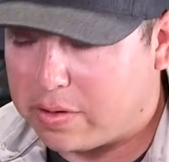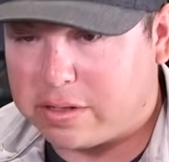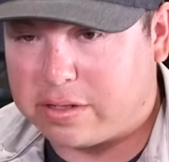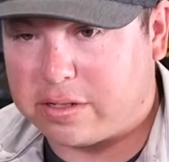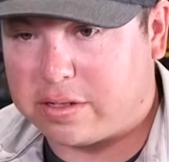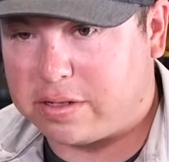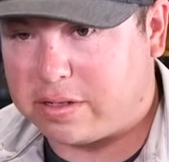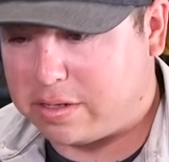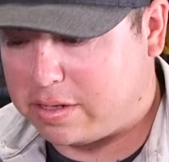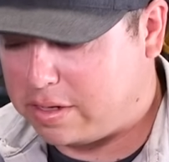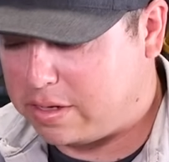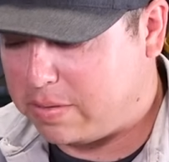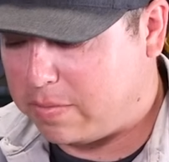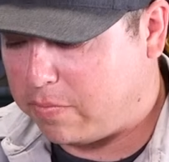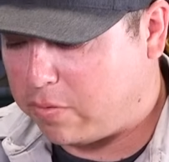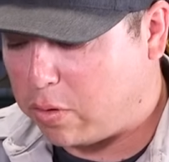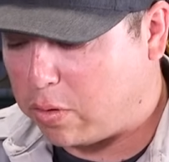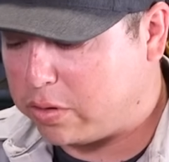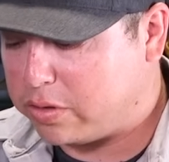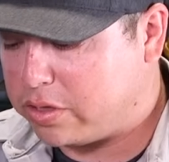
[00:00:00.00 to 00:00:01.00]
it's,
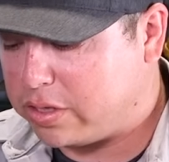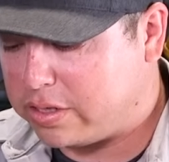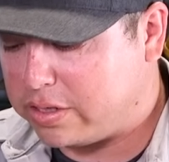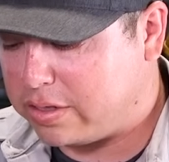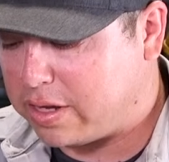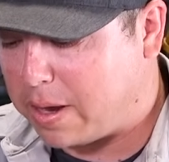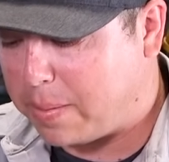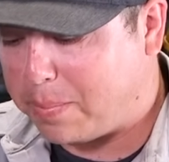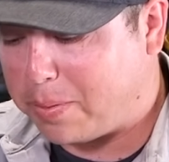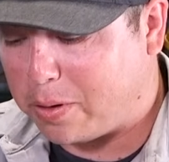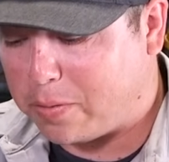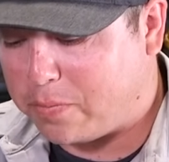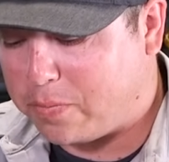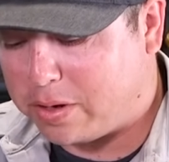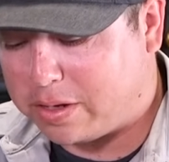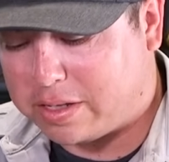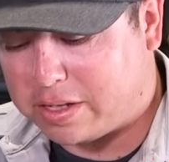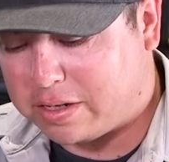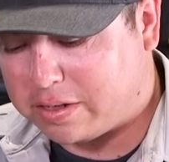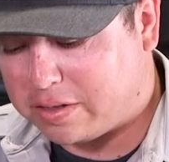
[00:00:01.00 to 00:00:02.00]
of course, it is not
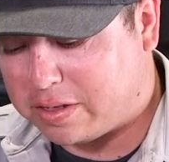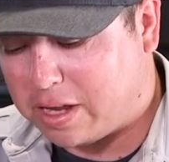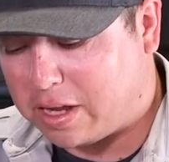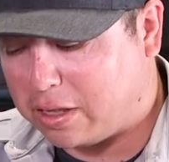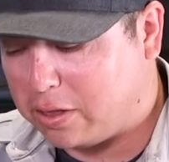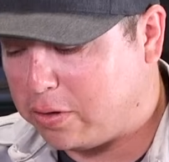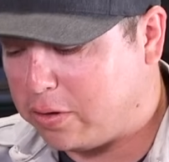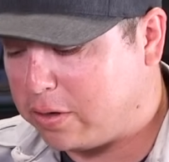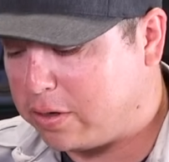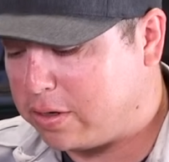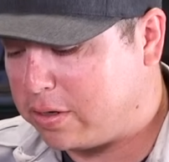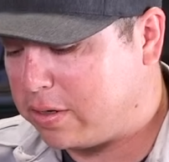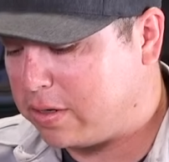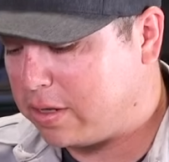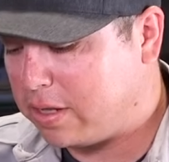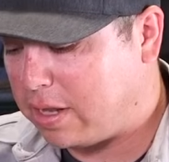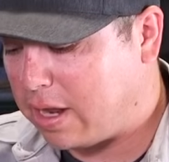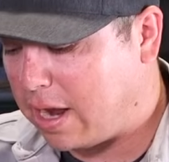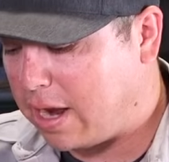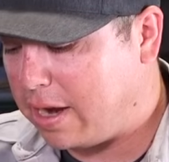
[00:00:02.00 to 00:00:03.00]
perfect. It does not look
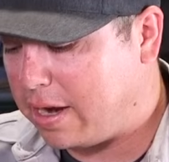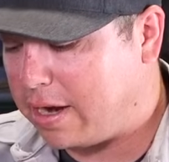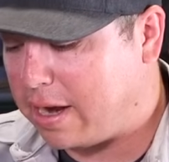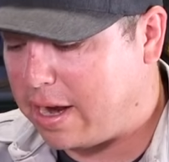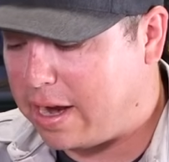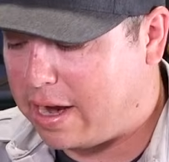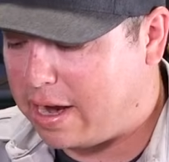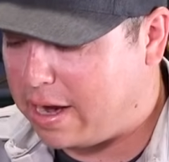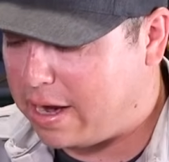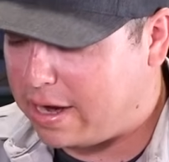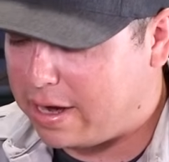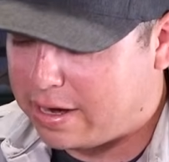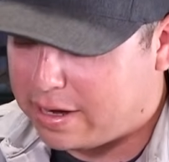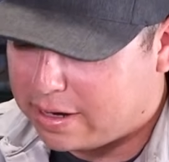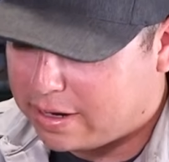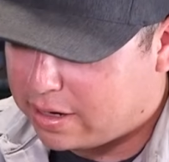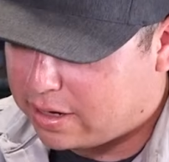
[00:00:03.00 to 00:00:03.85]
like a